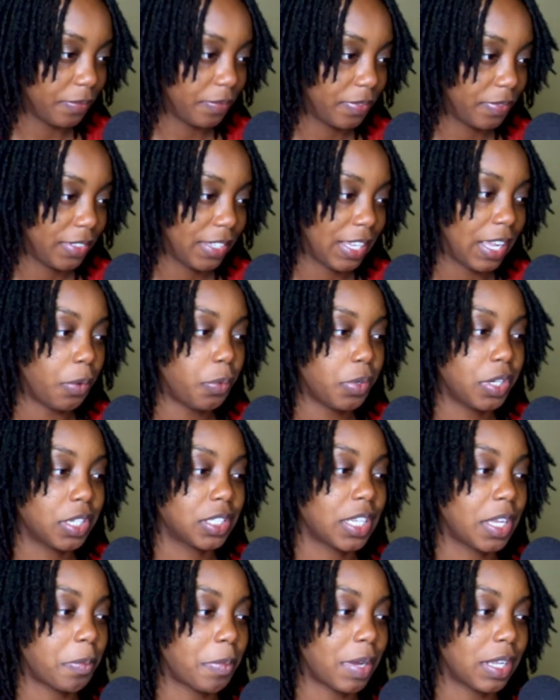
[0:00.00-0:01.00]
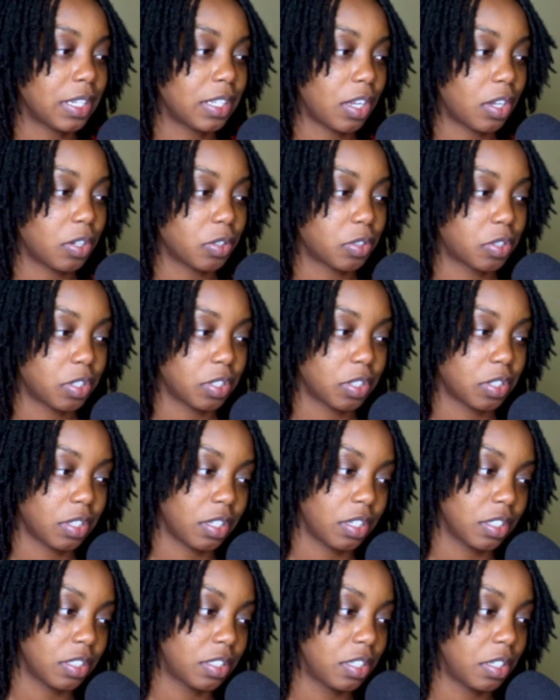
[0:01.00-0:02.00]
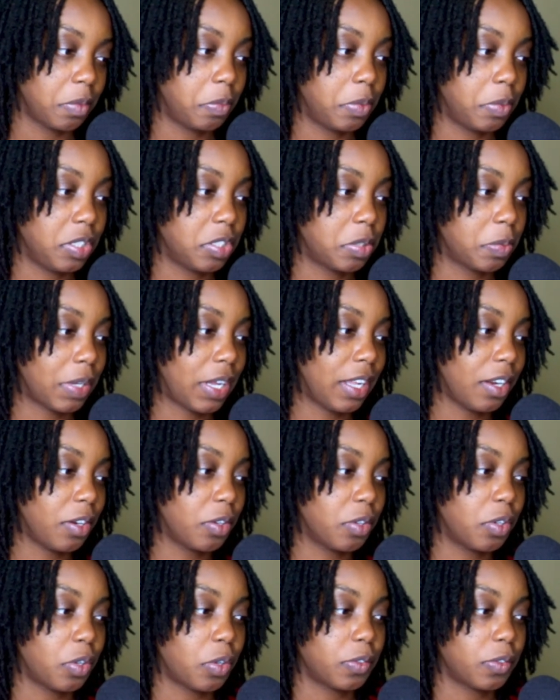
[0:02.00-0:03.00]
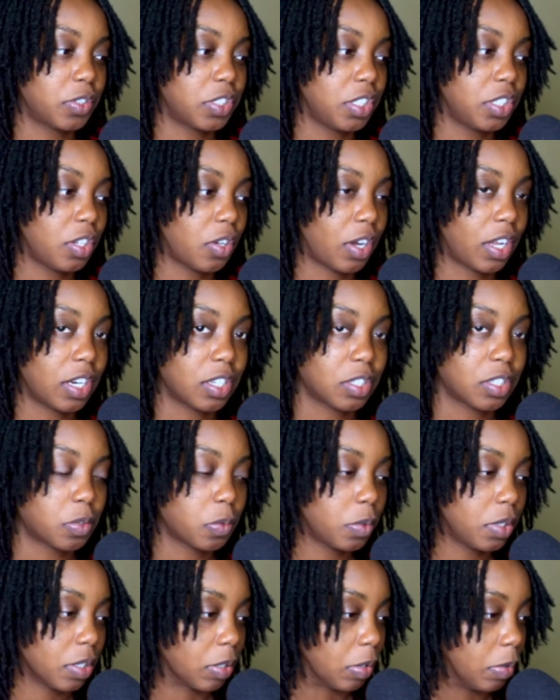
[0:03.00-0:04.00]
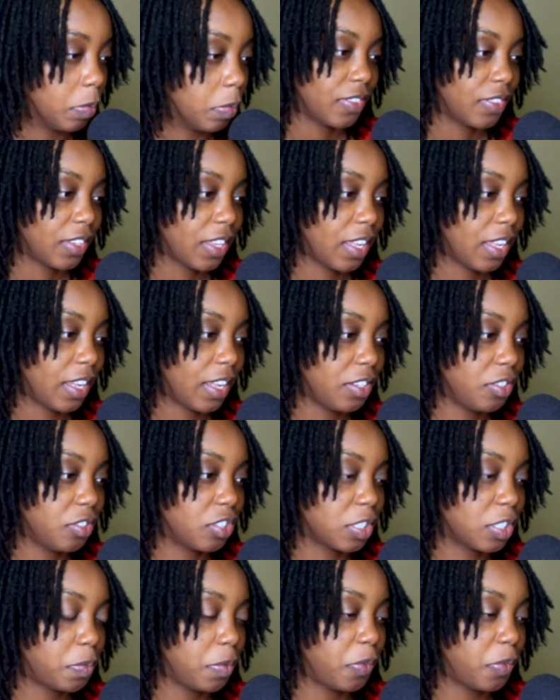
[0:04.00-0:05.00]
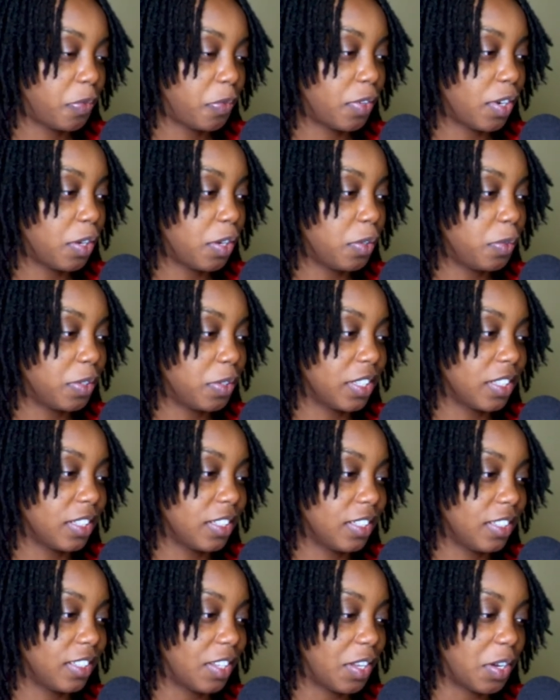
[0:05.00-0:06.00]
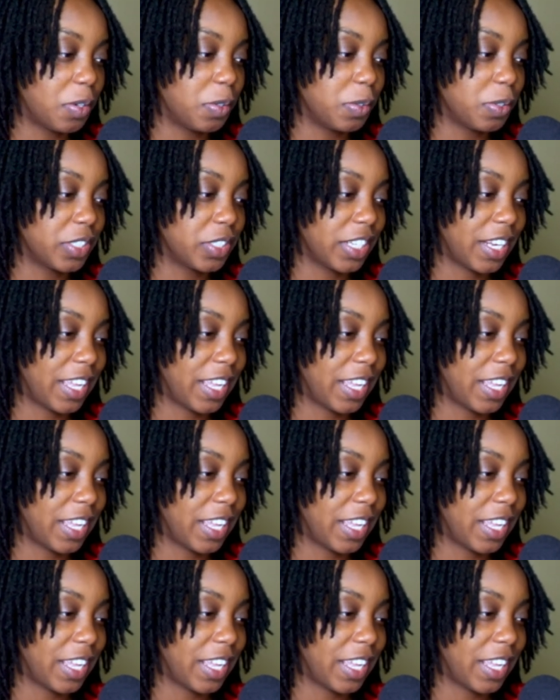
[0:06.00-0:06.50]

I want to take my dog to the beach, but I don't know if she know how to swim. How you just be floating in the ocean? I